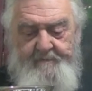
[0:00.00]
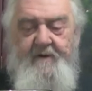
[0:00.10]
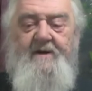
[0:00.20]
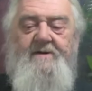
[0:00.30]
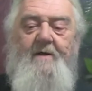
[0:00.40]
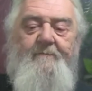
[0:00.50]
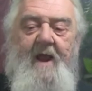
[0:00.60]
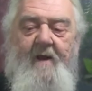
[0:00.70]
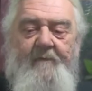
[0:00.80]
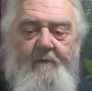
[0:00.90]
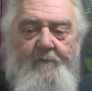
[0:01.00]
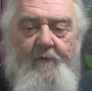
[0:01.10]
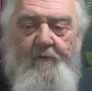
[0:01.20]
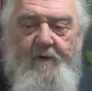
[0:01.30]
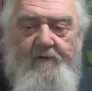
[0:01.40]
picked up at the
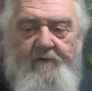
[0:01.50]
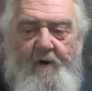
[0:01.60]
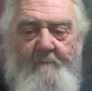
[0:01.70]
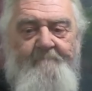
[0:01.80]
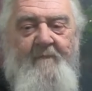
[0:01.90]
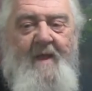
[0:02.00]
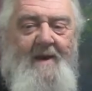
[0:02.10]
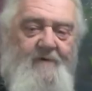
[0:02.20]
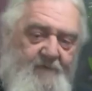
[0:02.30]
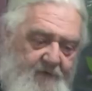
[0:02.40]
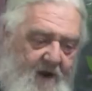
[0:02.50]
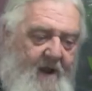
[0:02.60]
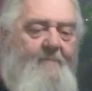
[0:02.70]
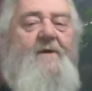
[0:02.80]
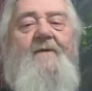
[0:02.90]
brewery. So I don't know
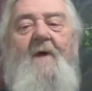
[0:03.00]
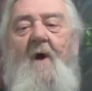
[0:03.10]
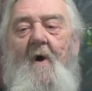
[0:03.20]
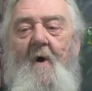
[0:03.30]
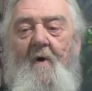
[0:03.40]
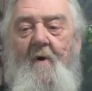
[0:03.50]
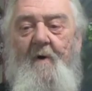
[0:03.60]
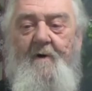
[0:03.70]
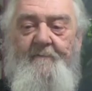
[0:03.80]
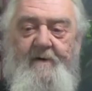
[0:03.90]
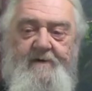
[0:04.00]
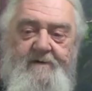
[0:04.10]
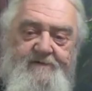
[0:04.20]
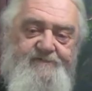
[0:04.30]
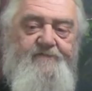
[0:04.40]
how big they are or if they
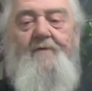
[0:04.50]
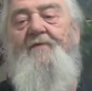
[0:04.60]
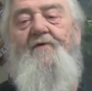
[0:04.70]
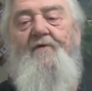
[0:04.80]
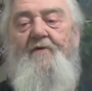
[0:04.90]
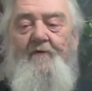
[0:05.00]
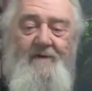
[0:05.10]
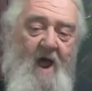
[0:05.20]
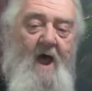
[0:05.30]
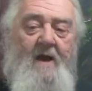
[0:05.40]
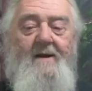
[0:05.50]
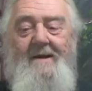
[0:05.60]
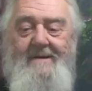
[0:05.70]
distribute or not.